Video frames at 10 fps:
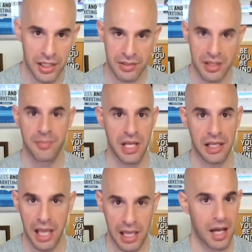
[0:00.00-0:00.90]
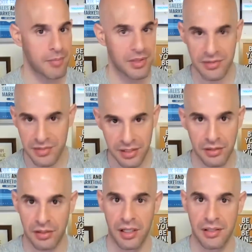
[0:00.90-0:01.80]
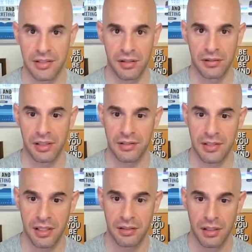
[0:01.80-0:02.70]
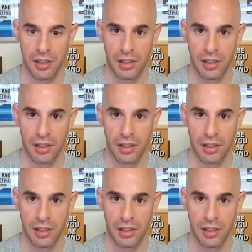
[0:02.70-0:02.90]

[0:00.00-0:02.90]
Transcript: to them saying, hey, I've been seeing your content on LinkedIn.